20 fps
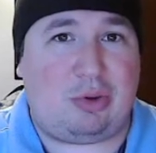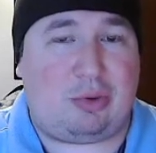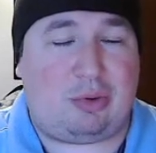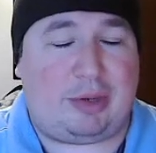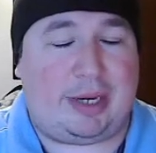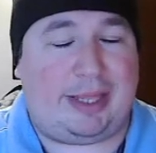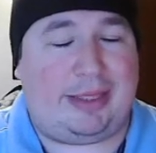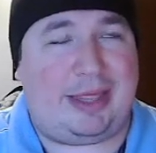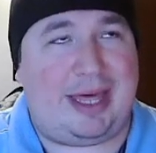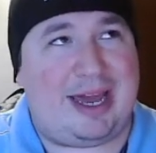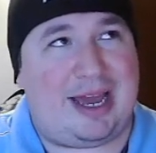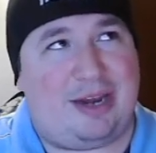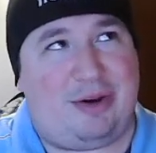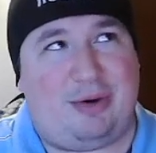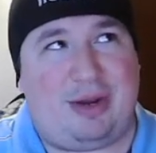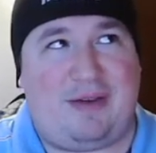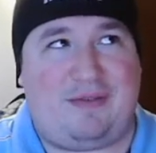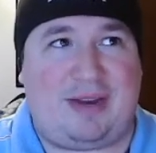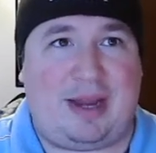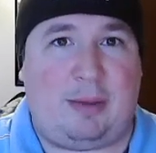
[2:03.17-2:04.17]
or I think I
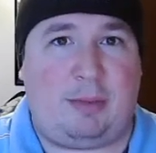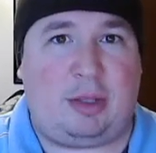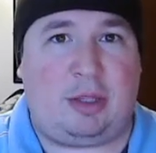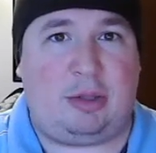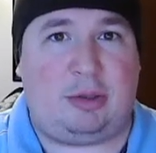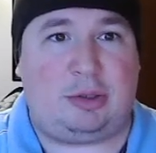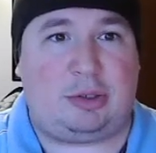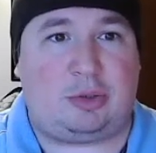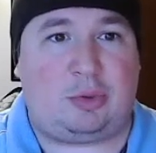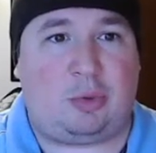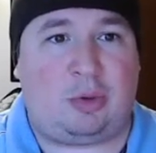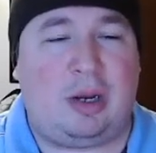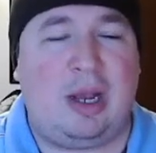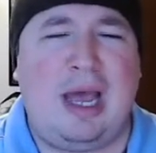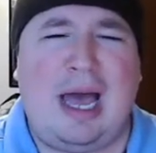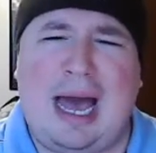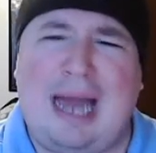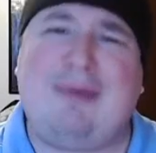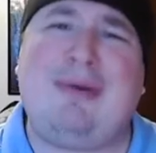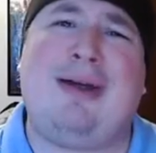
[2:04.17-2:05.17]
don't have time to go to the store.
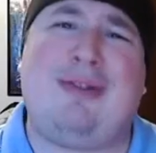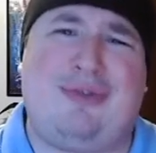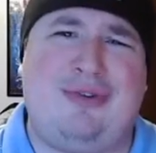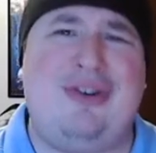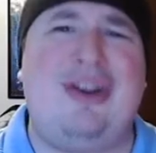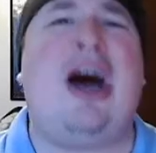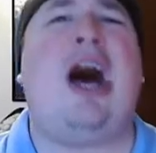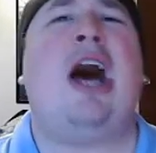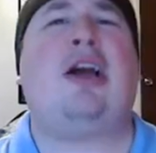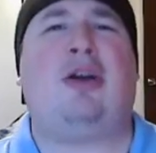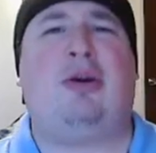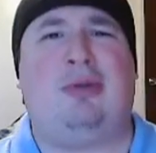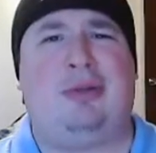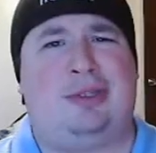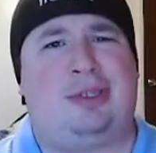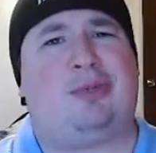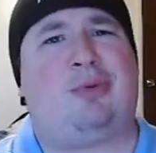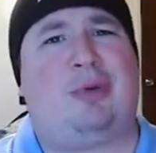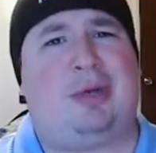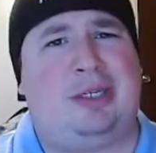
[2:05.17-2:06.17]
I'd rather not go to
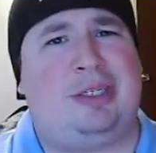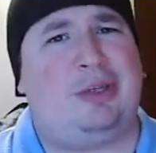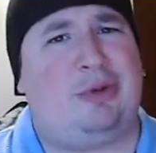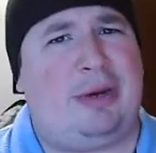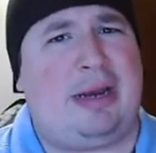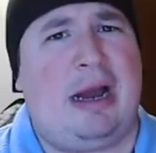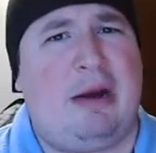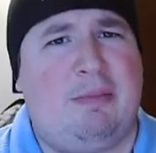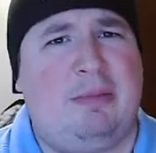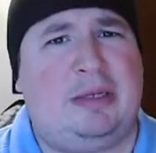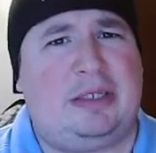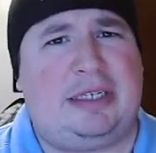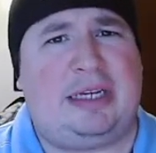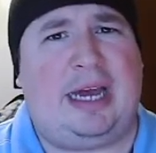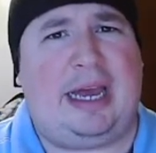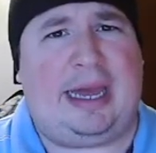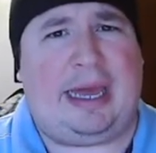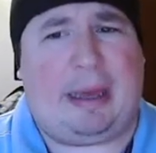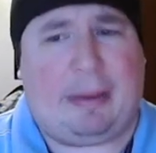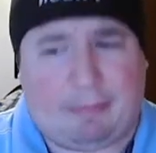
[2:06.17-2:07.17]
the store considering how busy
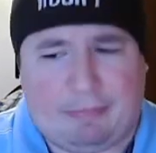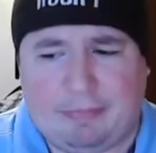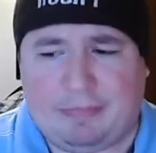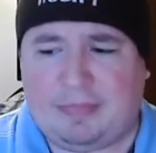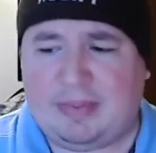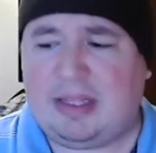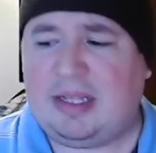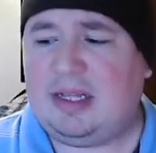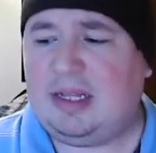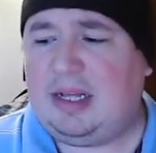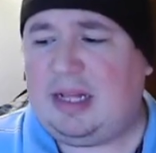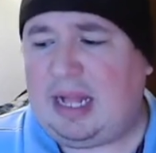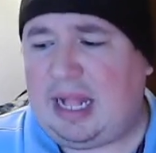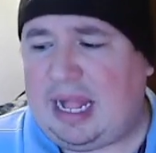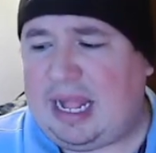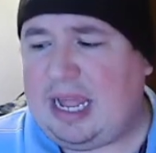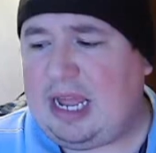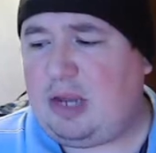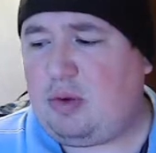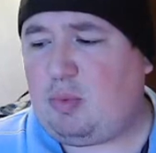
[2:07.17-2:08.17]
I am.
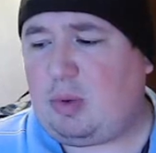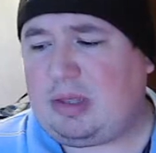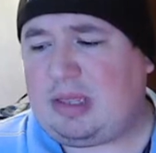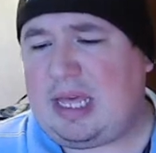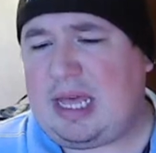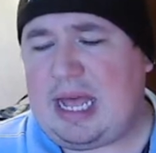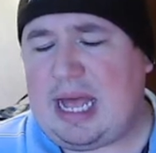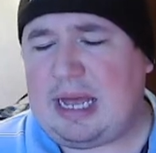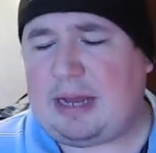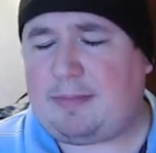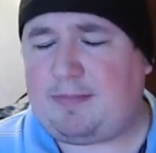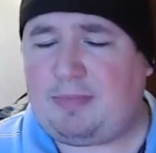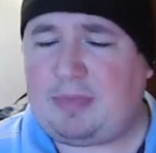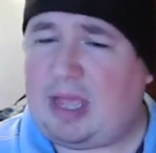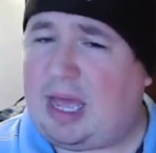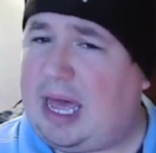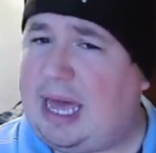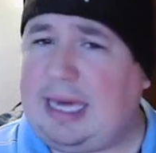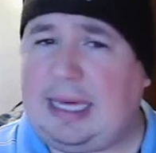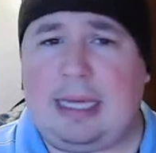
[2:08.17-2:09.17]
And what the heck,
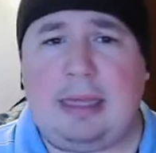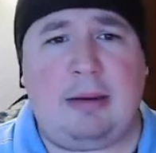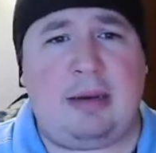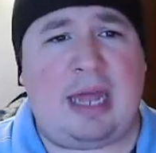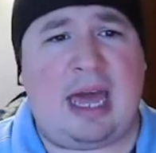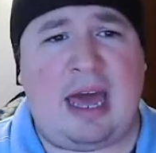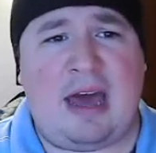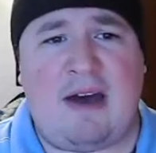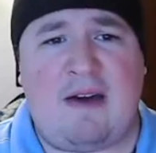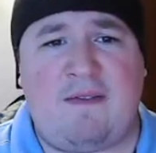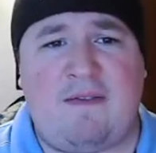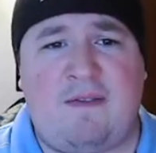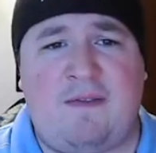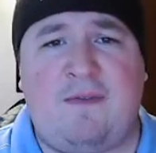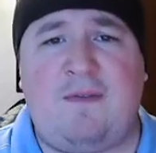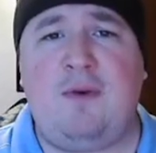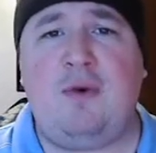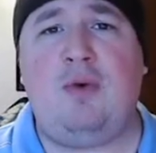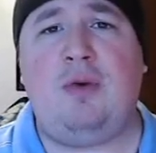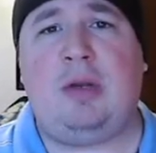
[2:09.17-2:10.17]
I can have
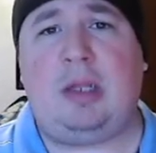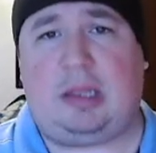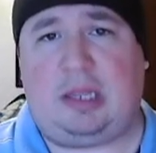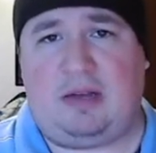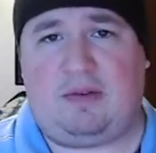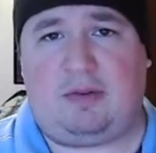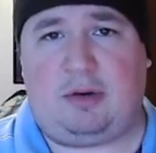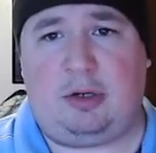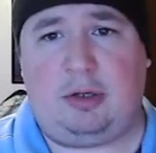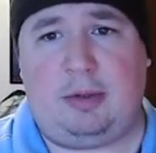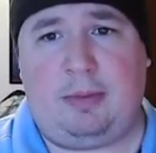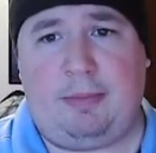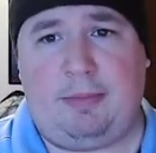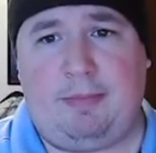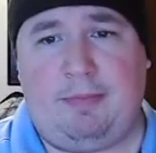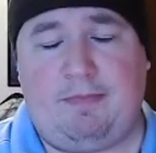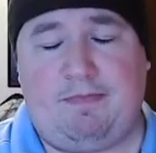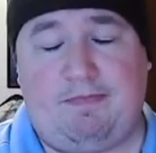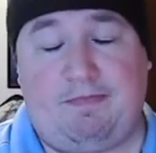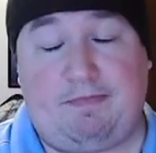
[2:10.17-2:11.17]
food delivered,
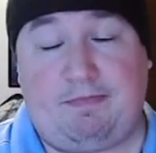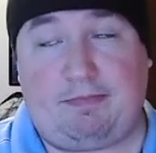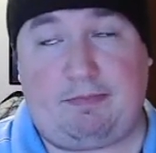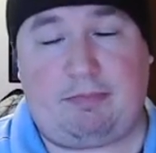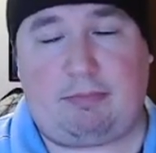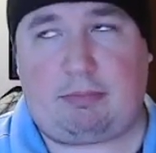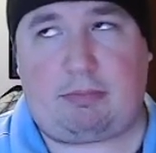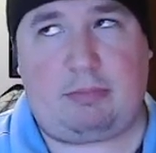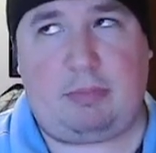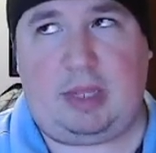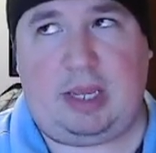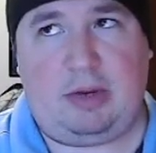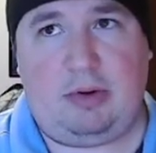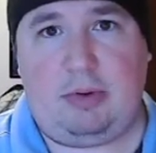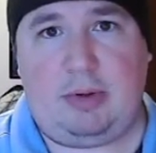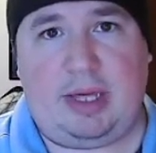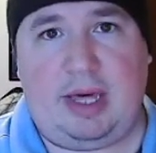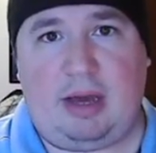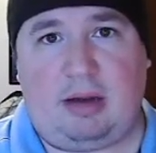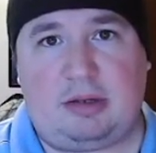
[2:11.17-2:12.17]
and
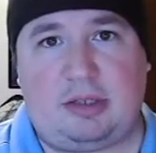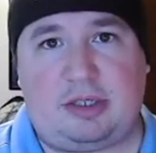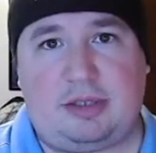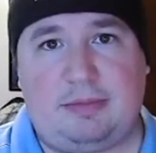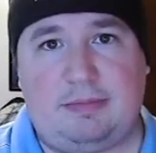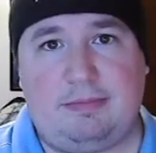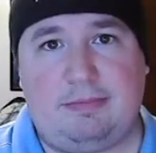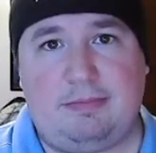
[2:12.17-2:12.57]
who cares?